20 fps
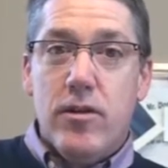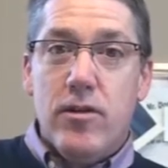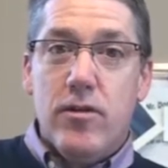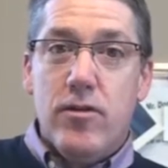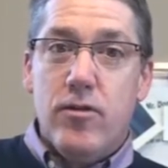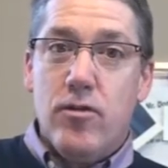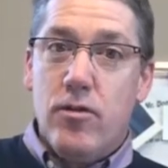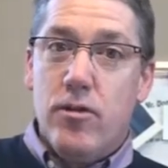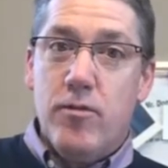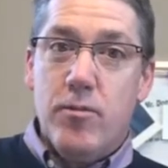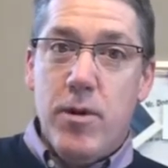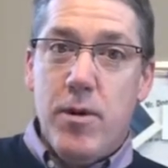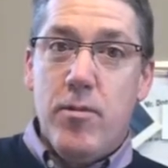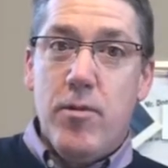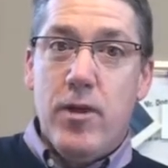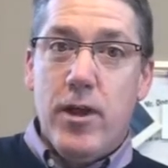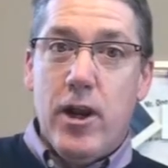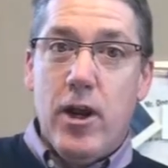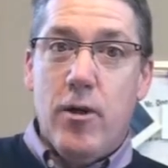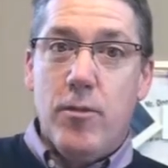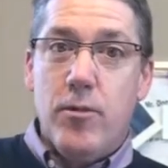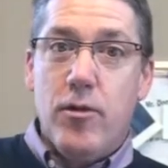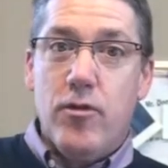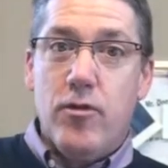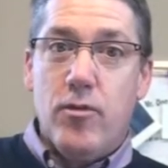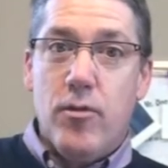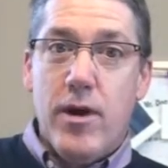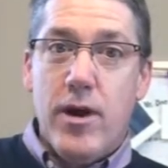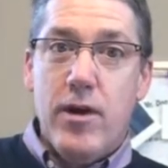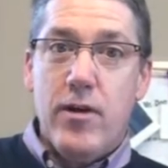the sort of people that helped
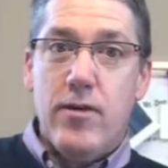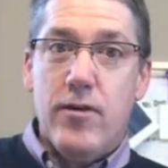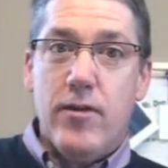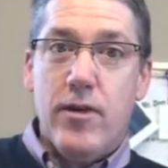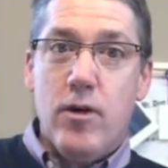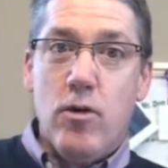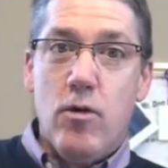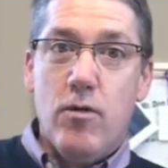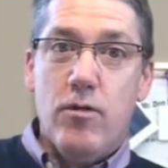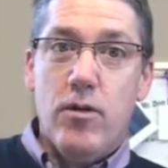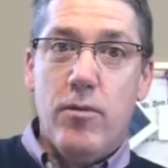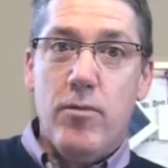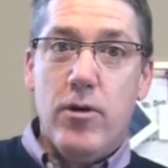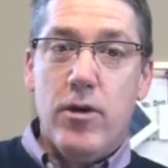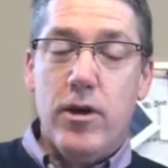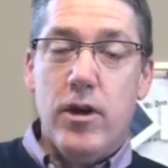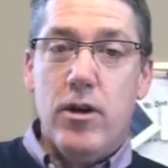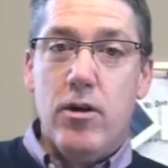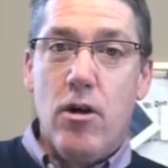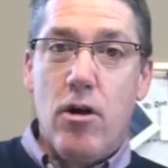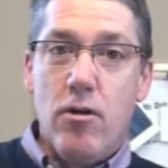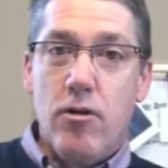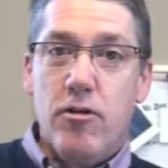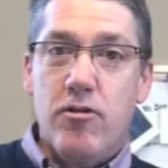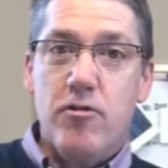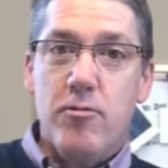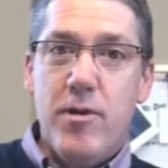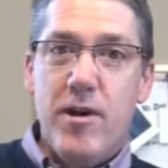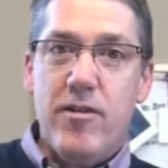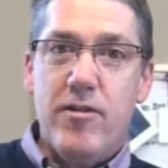us raise over $1 million
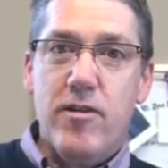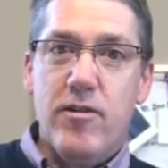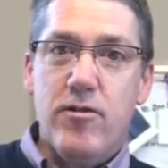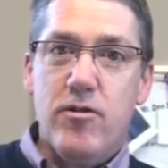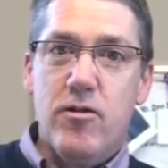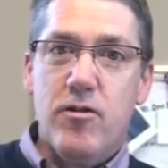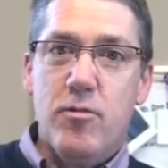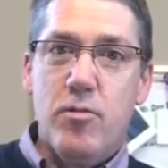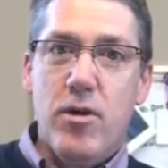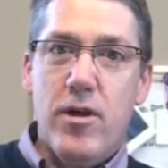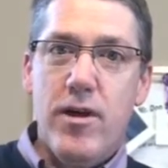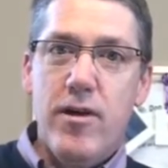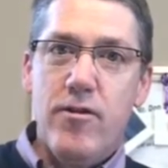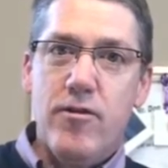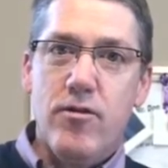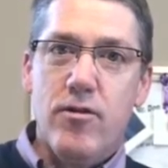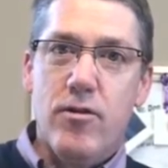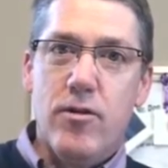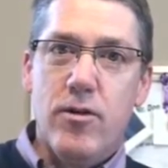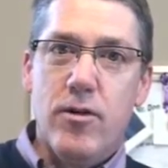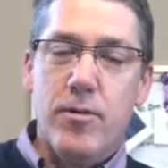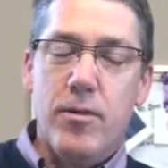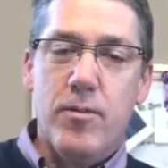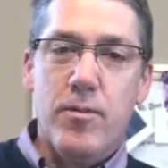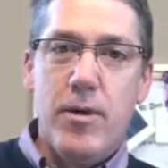from my sister's place, or